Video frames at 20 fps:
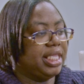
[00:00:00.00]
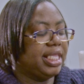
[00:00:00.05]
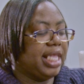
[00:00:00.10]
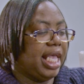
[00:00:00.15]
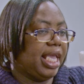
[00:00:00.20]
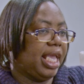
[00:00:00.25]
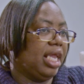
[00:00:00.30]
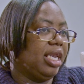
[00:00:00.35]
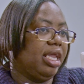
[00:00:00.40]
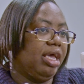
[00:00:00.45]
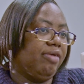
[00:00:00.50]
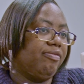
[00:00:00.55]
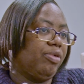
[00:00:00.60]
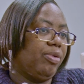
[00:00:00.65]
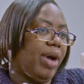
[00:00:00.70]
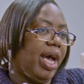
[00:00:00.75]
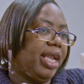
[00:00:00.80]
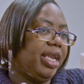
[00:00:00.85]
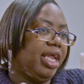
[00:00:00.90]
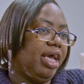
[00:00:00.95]
second
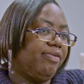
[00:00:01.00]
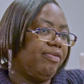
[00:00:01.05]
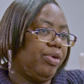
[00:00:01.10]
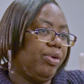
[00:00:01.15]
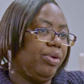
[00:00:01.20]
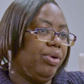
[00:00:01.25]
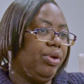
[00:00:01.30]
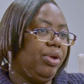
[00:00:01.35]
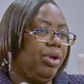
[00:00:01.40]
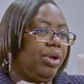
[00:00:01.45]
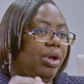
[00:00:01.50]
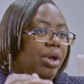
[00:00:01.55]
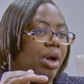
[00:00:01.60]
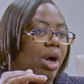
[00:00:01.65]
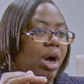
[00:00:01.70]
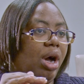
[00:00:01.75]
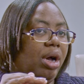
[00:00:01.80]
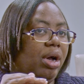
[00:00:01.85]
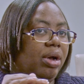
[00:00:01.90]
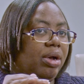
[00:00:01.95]
level. I never
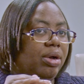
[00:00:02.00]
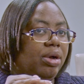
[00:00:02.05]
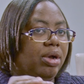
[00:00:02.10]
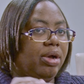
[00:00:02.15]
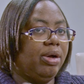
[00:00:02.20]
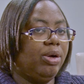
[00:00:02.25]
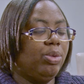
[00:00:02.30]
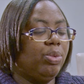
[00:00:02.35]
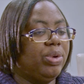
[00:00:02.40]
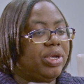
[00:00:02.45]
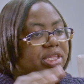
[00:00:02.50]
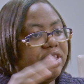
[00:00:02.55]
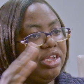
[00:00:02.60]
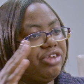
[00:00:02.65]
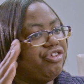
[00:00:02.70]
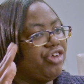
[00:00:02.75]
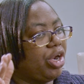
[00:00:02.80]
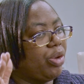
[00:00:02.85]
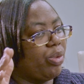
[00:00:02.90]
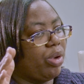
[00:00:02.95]
was the
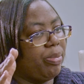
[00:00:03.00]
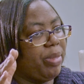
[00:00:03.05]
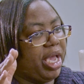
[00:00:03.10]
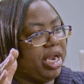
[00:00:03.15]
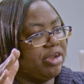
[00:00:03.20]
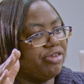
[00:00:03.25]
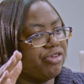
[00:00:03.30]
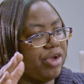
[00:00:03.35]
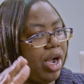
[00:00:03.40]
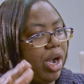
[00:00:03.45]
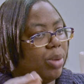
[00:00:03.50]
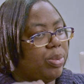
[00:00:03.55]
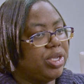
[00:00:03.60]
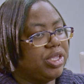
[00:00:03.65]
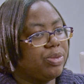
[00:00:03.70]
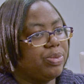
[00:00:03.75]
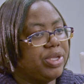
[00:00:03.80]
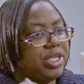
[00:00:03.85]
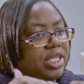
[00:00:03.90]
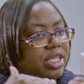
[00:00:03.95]
general manager. I
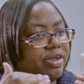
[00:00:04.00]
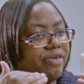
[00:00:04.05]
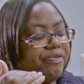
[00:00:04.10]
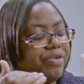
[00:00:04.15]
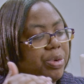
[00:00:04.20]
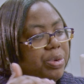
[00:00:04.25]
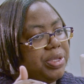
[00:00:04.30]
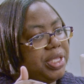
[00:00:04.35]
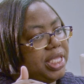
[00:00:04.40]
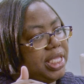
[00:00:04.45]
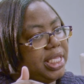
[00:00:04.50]
always was the first